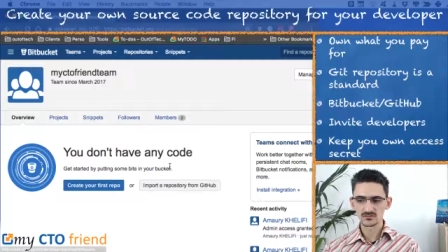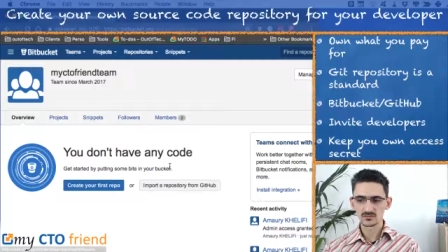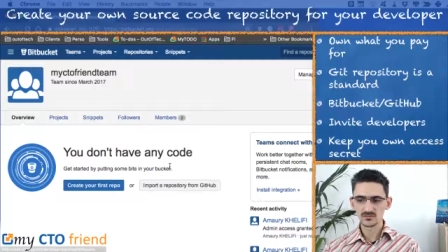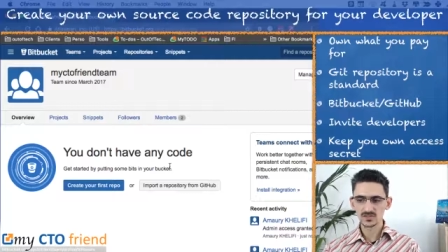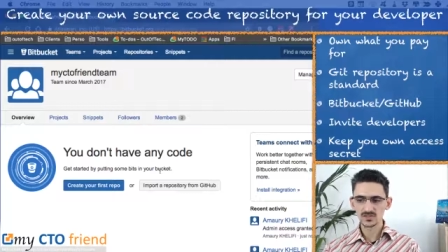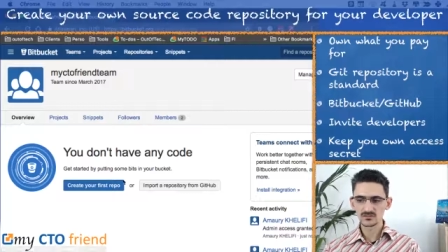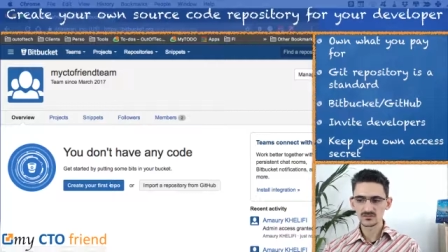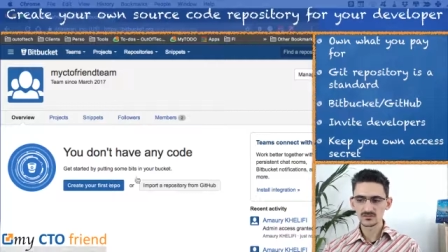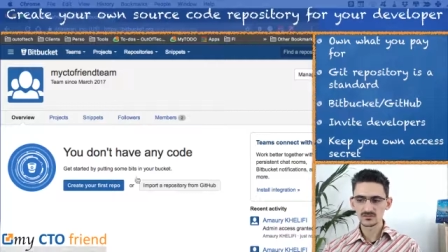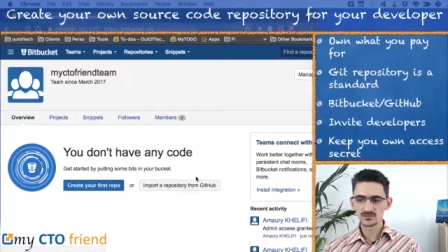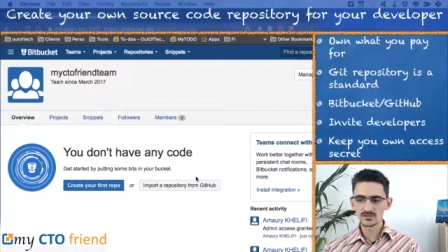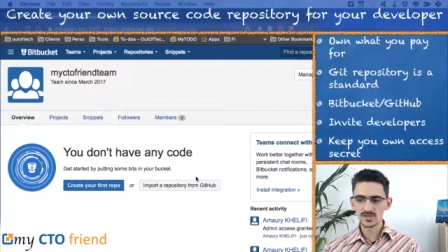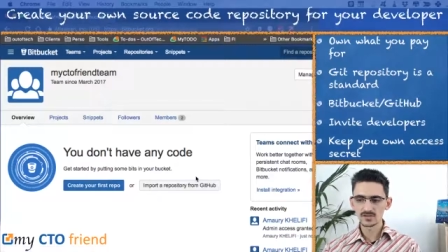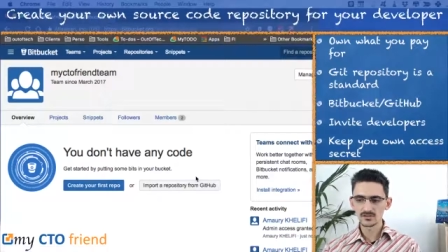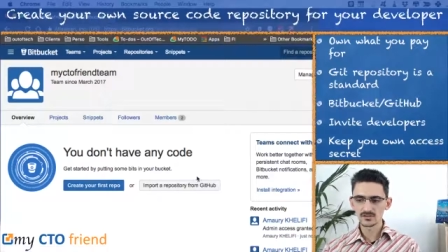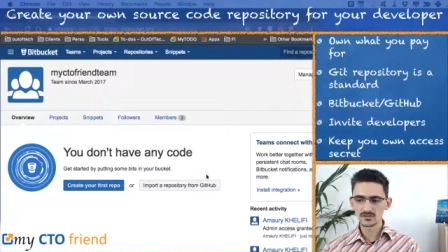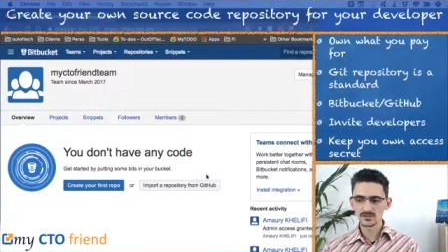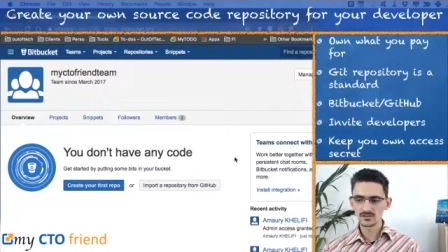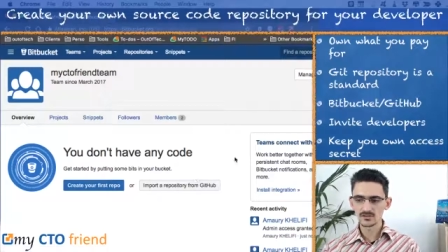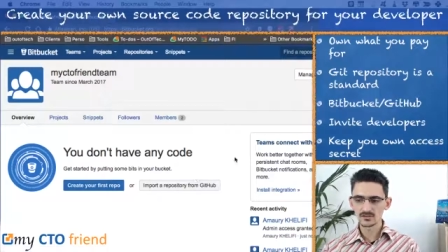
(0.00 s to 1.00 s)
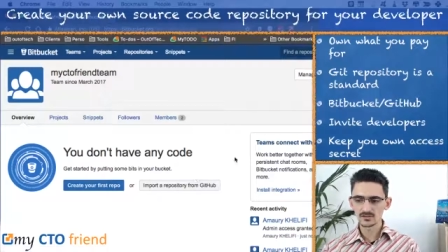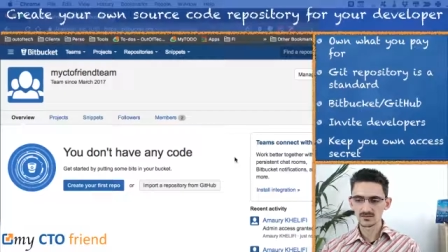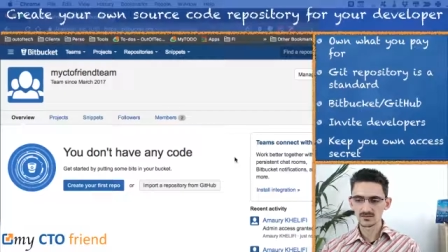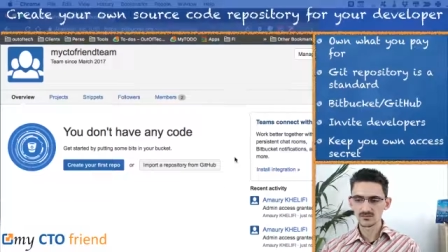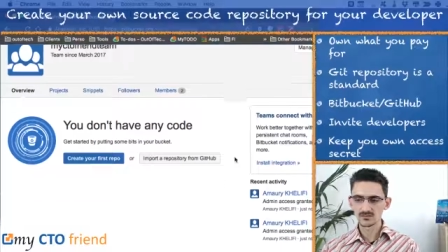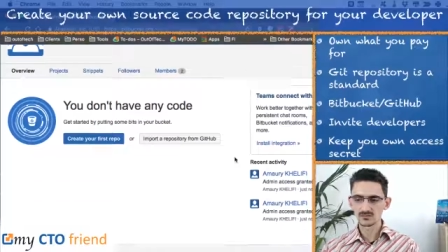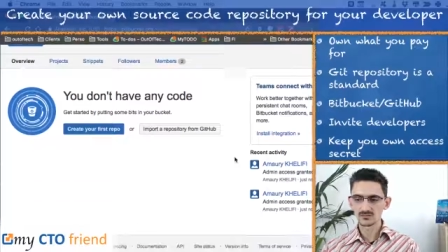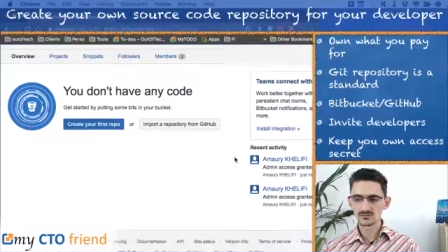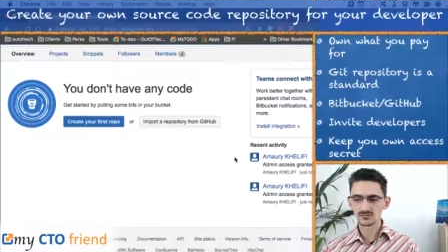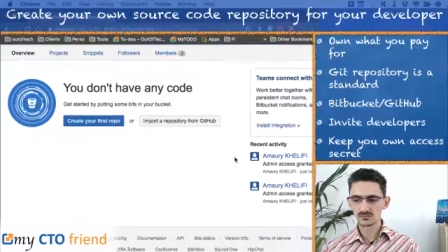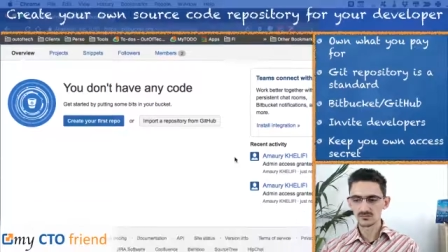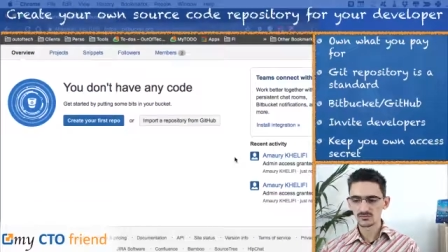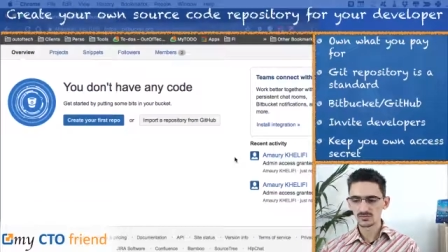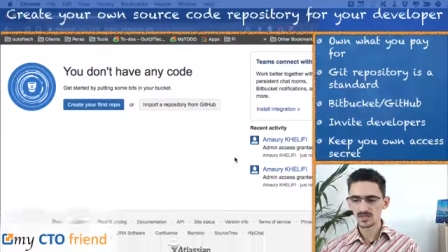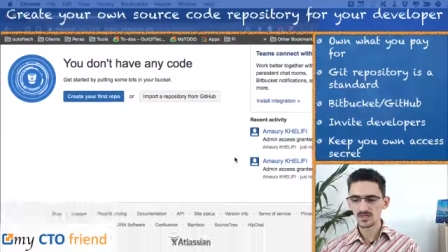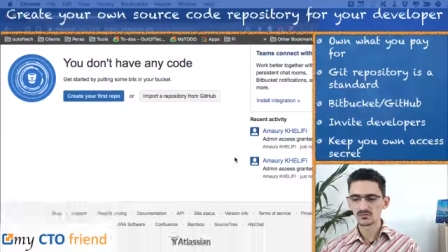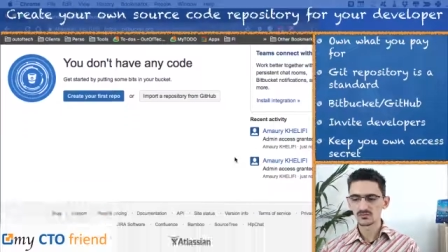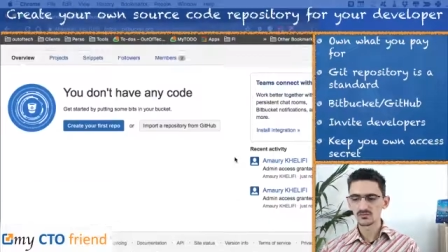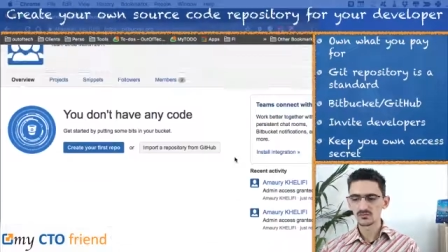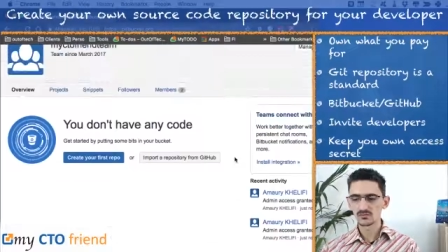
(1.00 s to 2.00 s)
So let's create, it, to
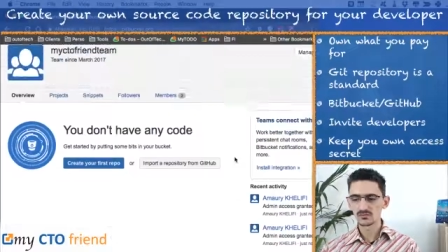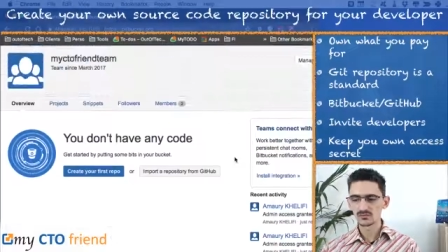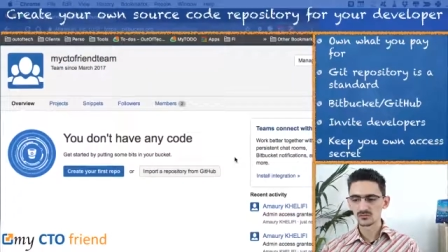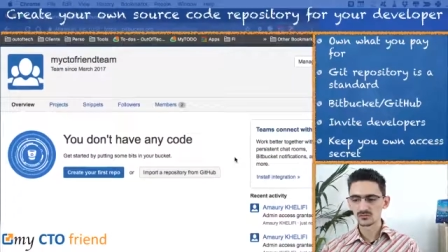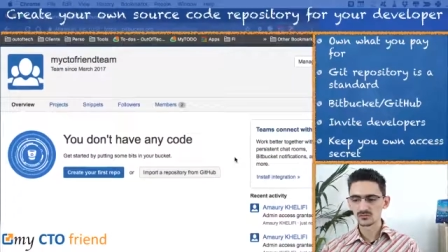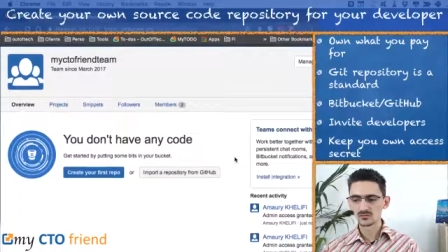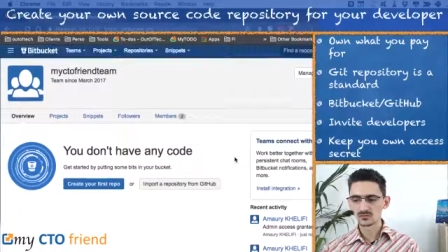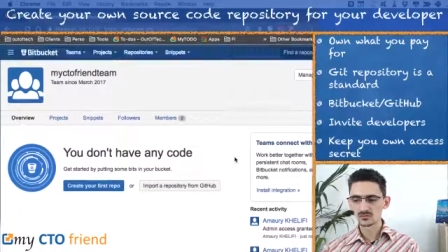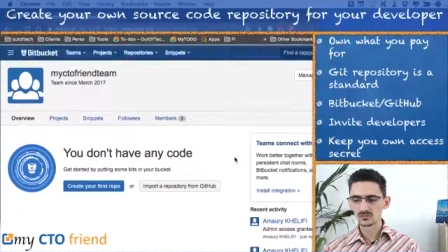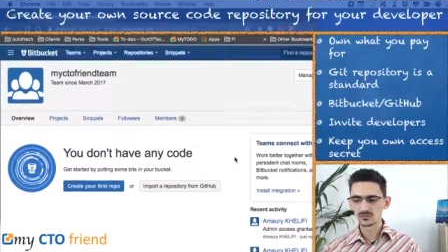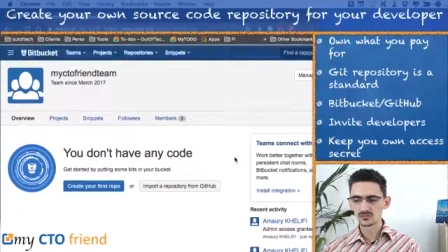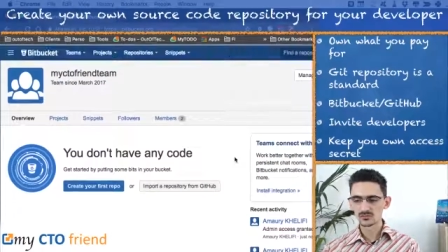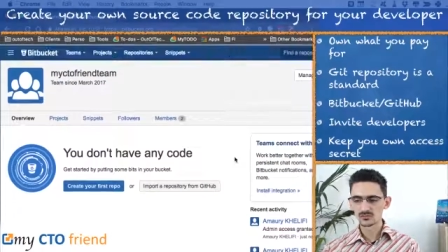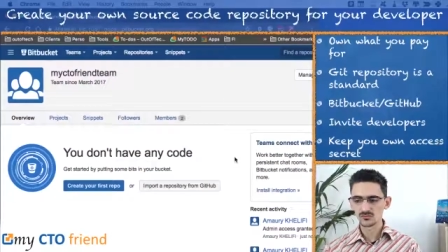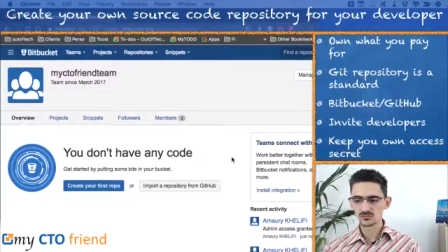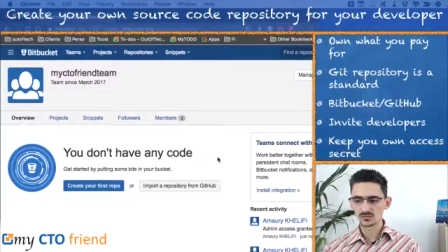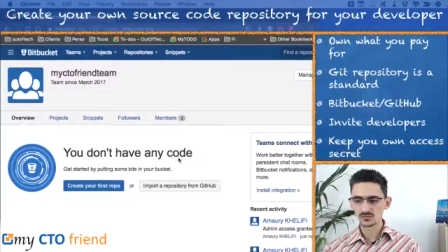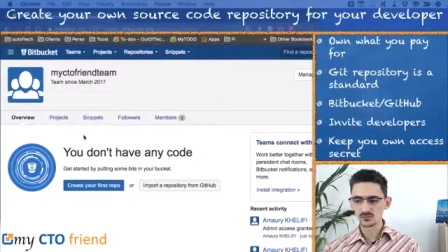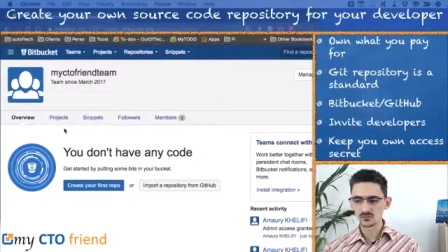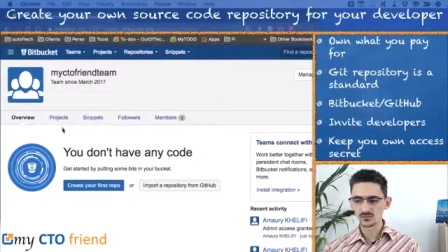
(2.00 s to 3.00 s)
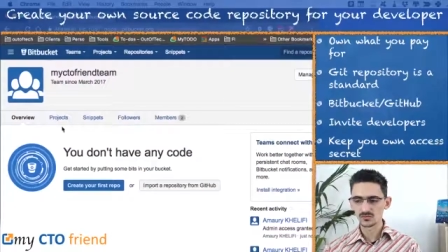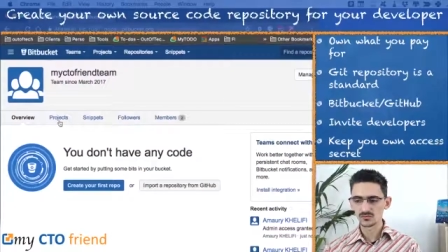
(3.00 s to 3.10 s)
create the, the source code.